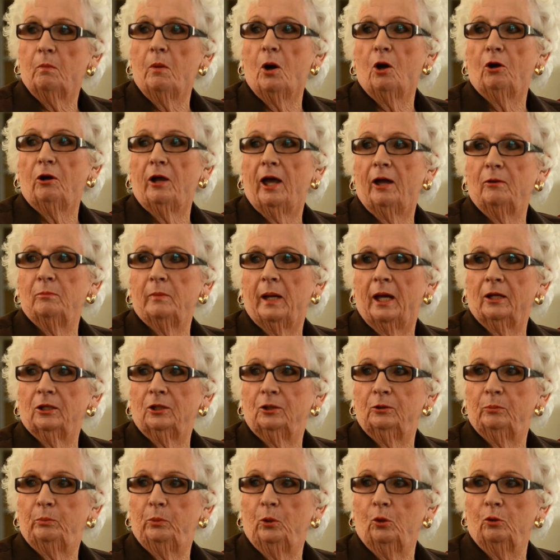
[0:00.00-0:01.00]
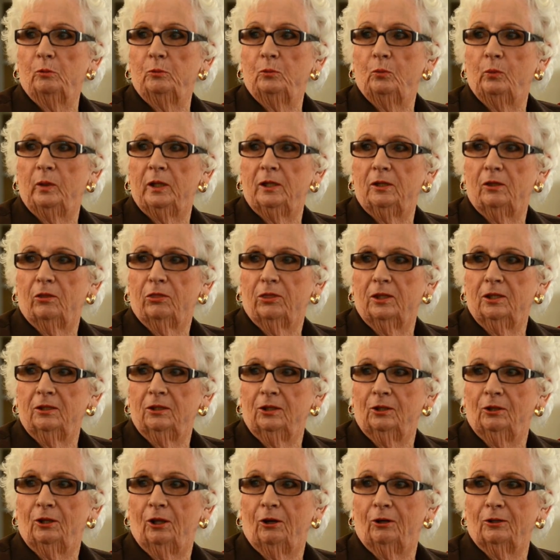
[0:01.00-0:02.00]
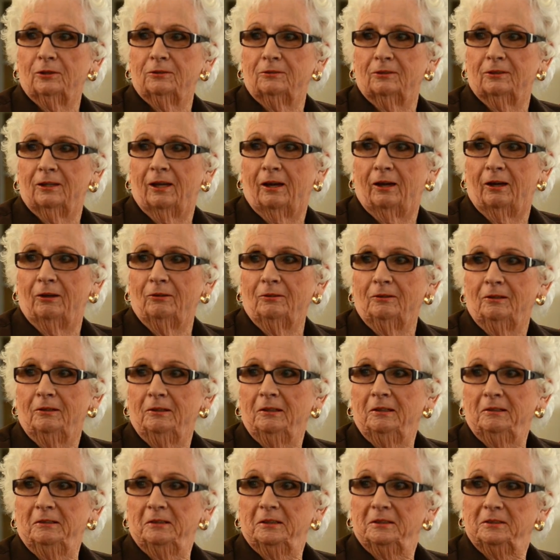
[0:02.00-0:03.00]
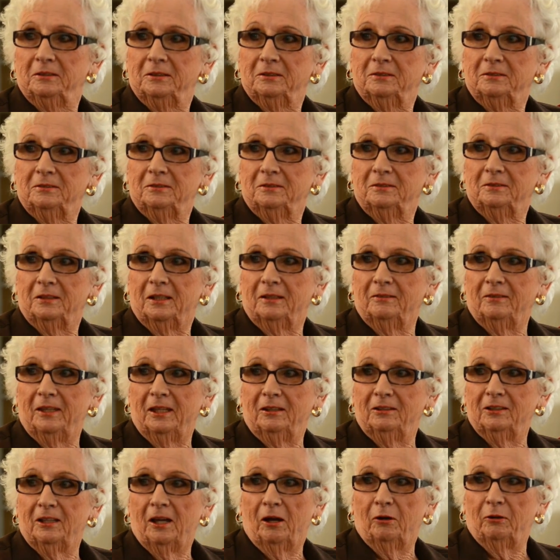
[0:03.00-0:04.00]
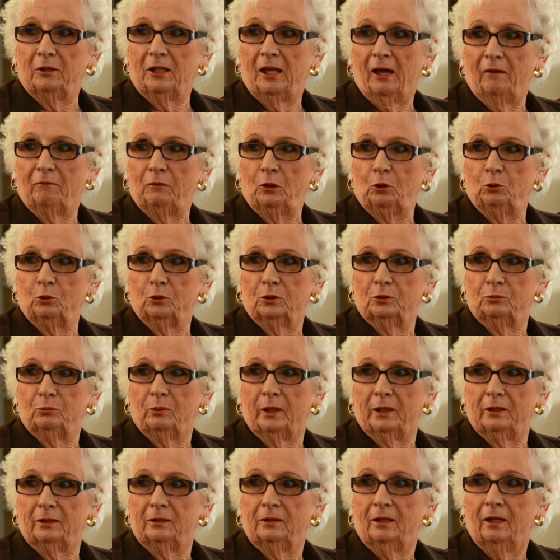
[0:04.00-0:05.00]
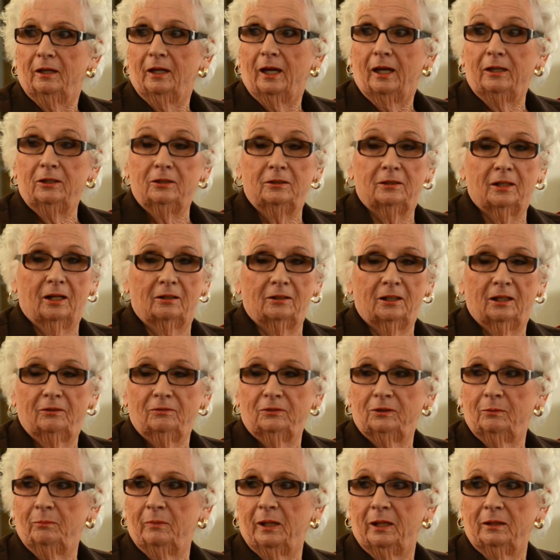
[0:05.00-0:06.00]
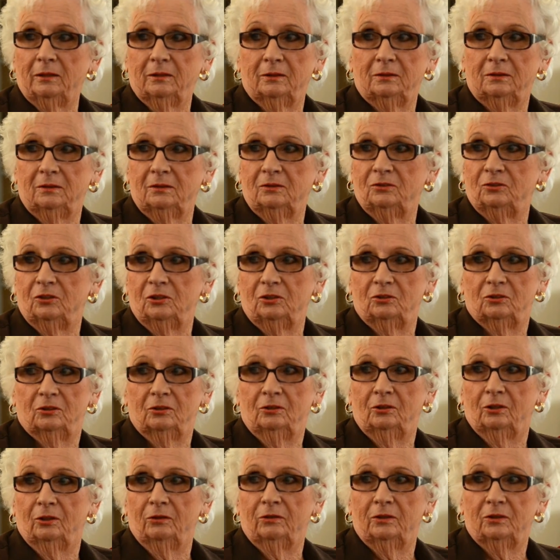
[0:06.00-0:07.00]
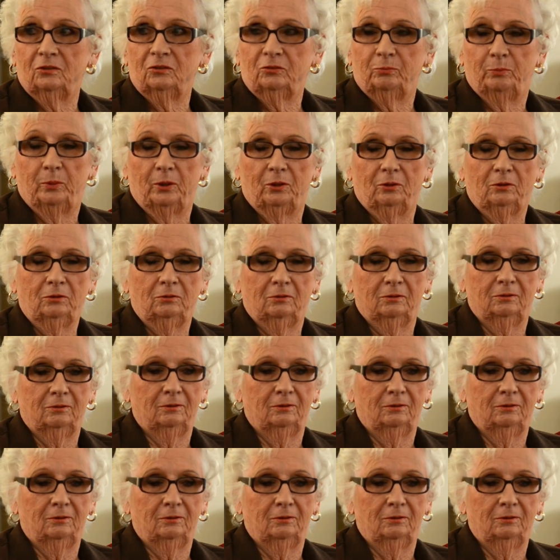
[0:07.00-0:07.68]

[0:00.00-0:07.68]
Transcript: Tomorrow, make an appointment where you think you'd like to go and then go and have a look at one. You don't have to make a decision on the spot.